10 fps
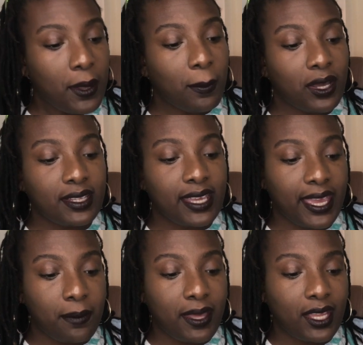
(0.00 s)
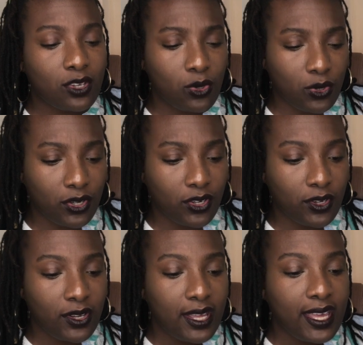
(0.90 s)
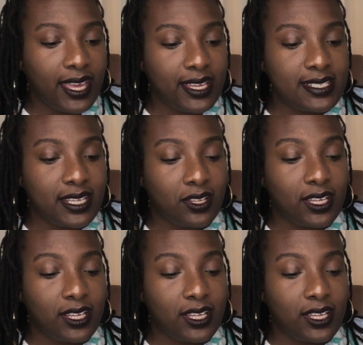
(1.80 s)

But the Amen Corner is a,